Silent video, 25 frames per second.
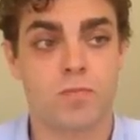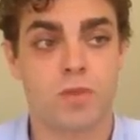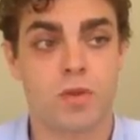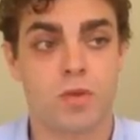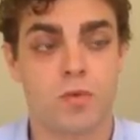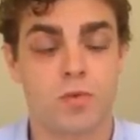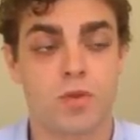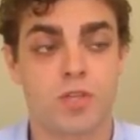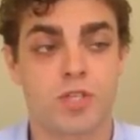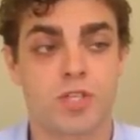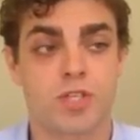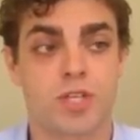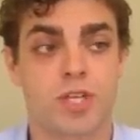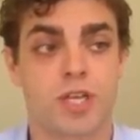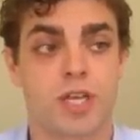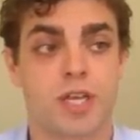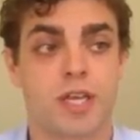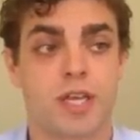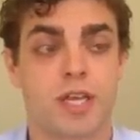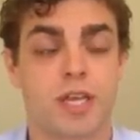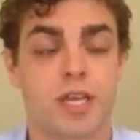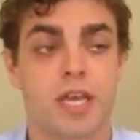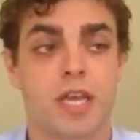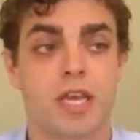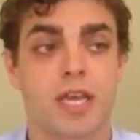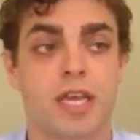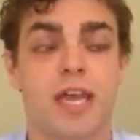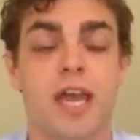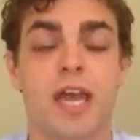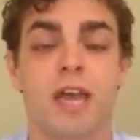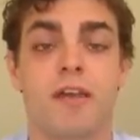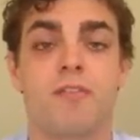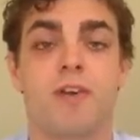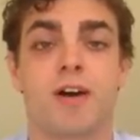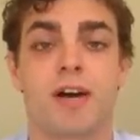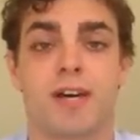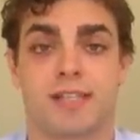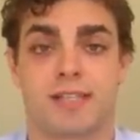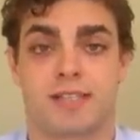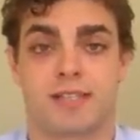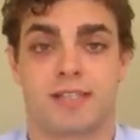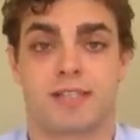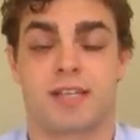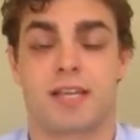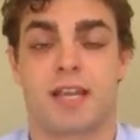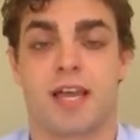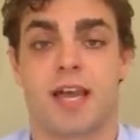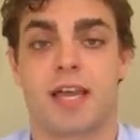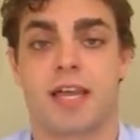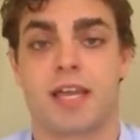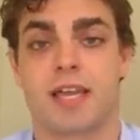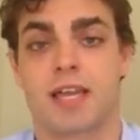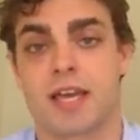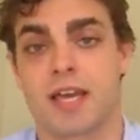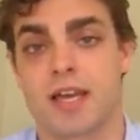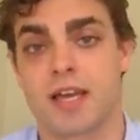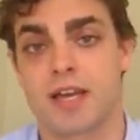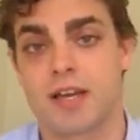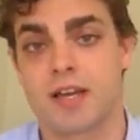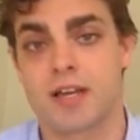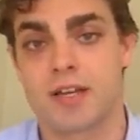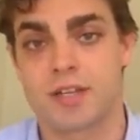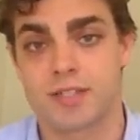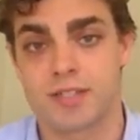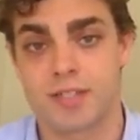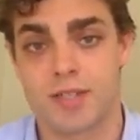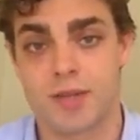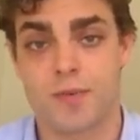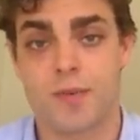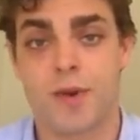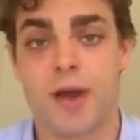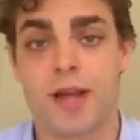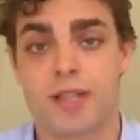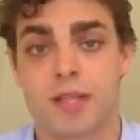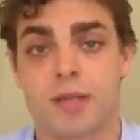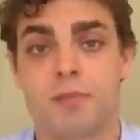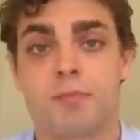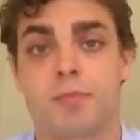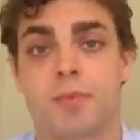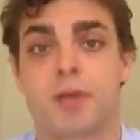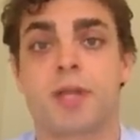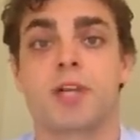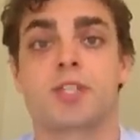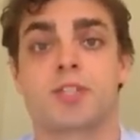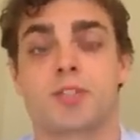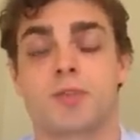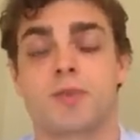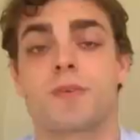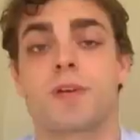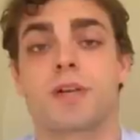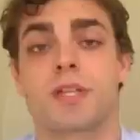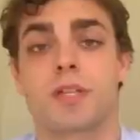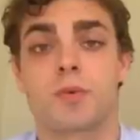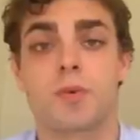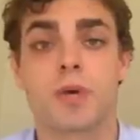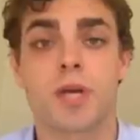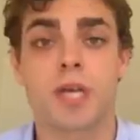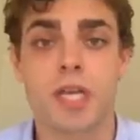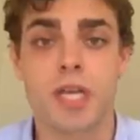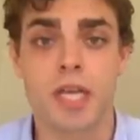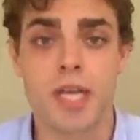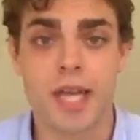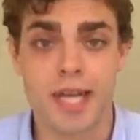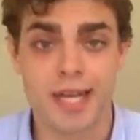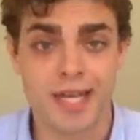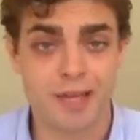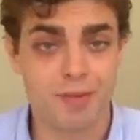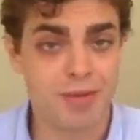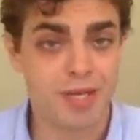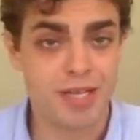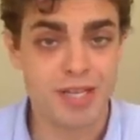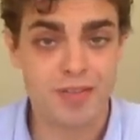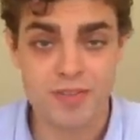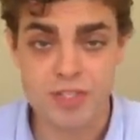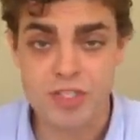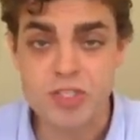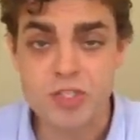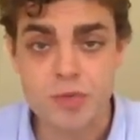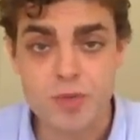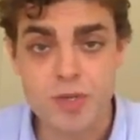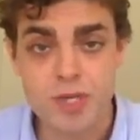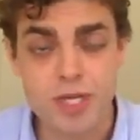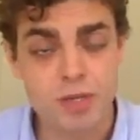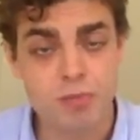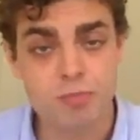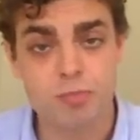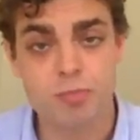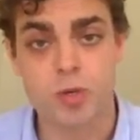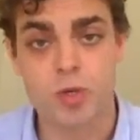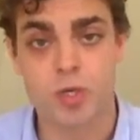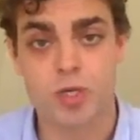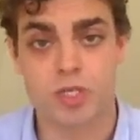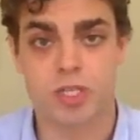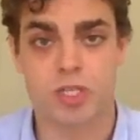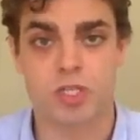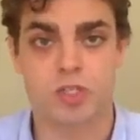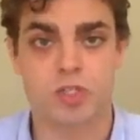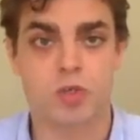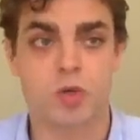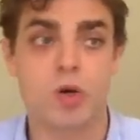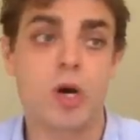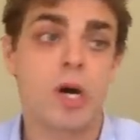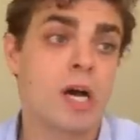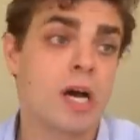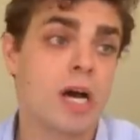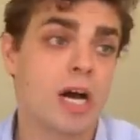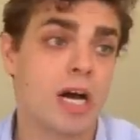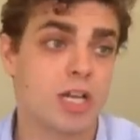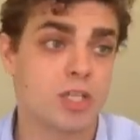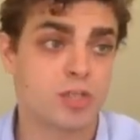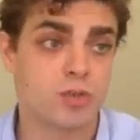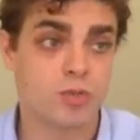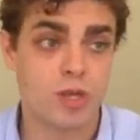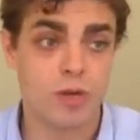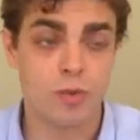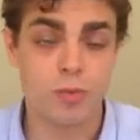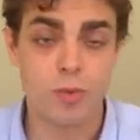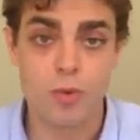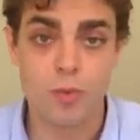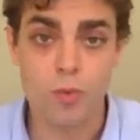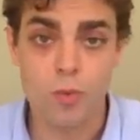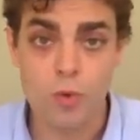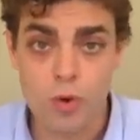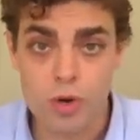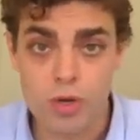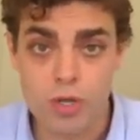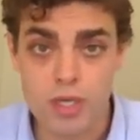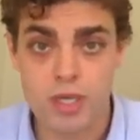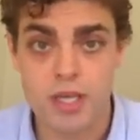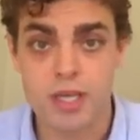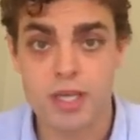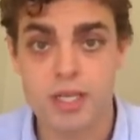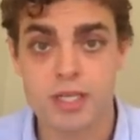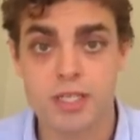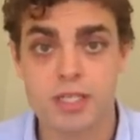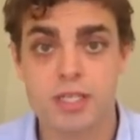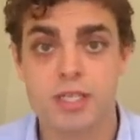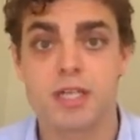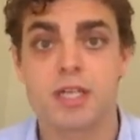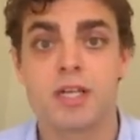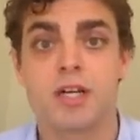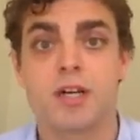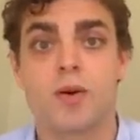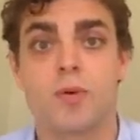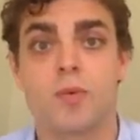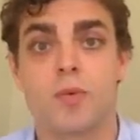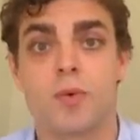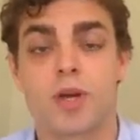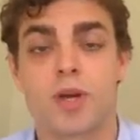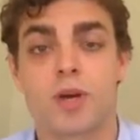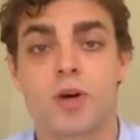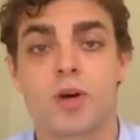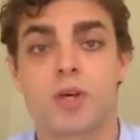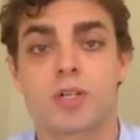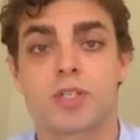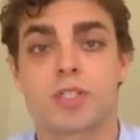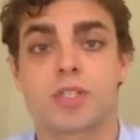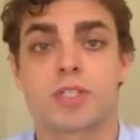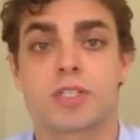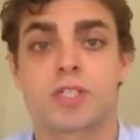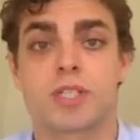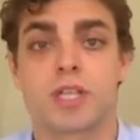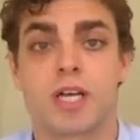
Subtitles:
which gave us like the right impression right away, and I believe it's really important. So as soon as we walk in, we got